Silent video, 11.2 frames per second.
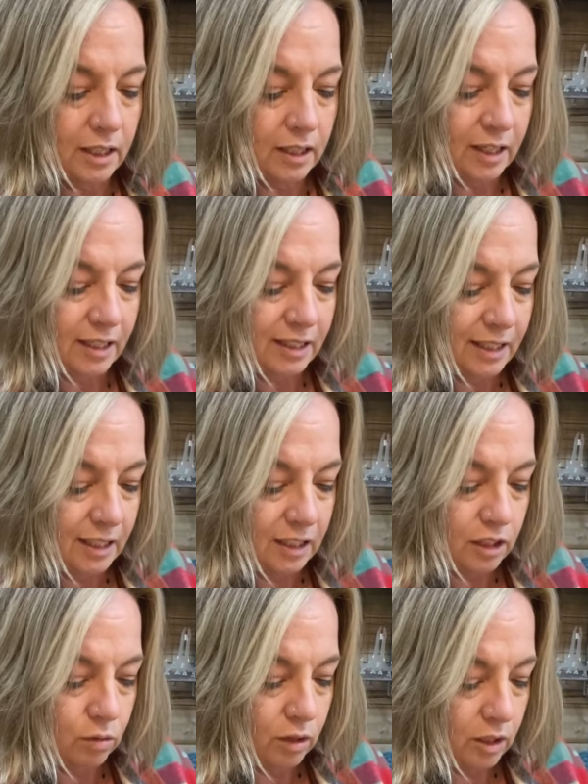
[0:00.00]
And again,
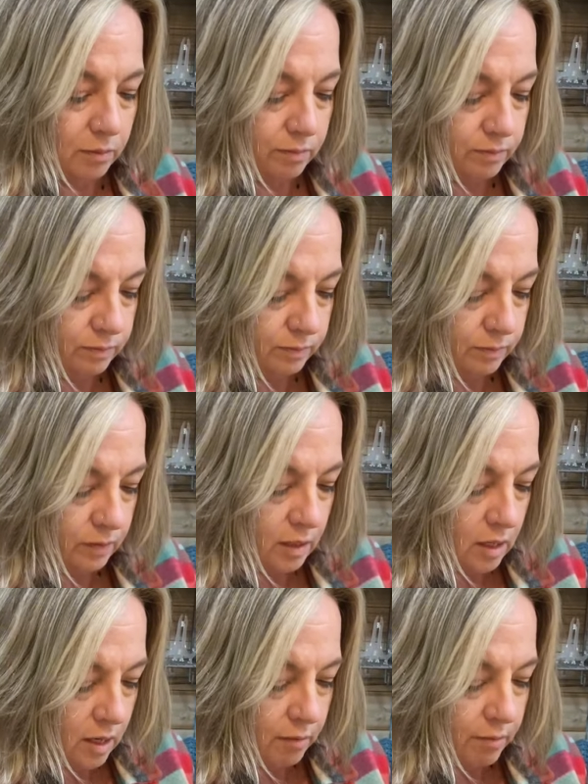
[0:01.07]
you want to
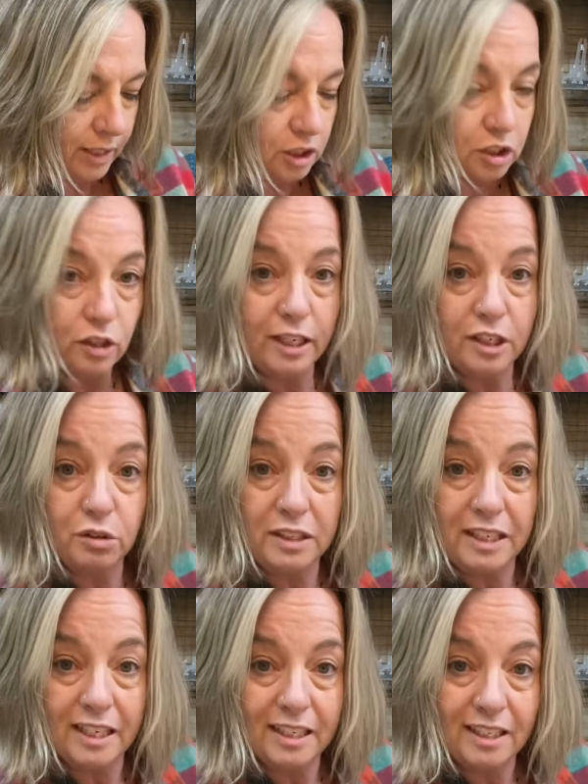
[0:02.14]
make sure that you
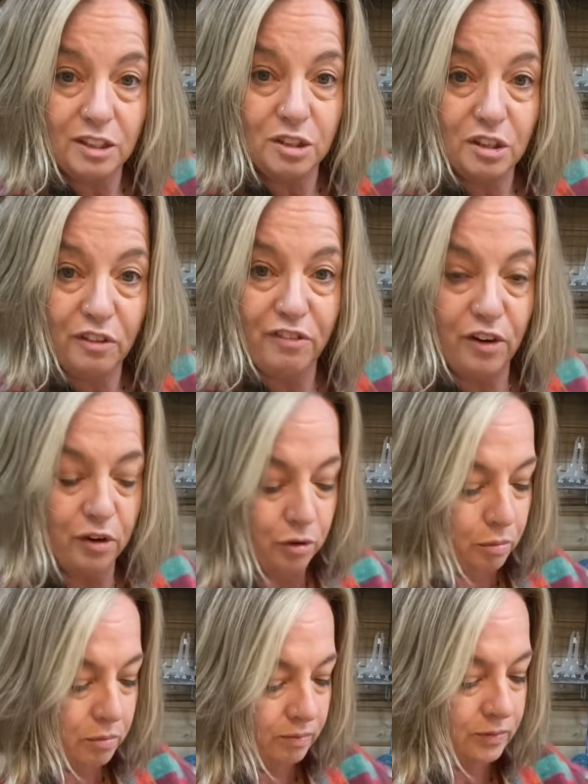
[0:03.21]
get into the
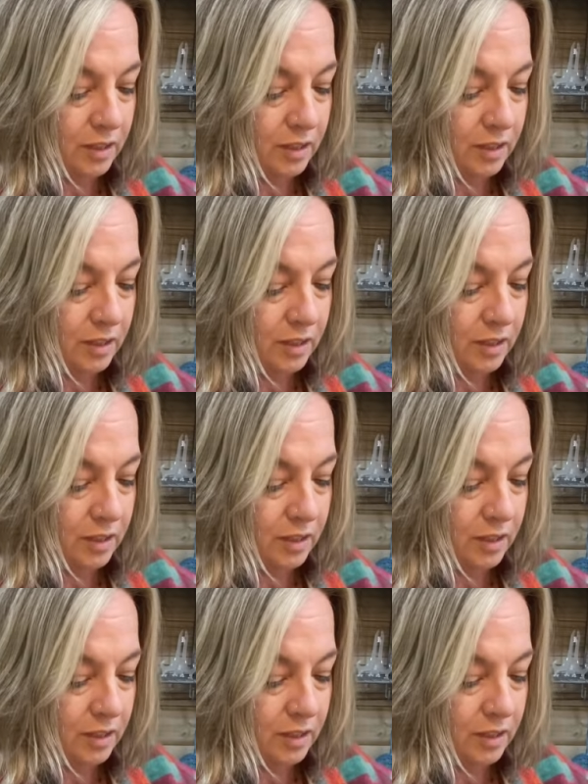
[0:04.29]
foam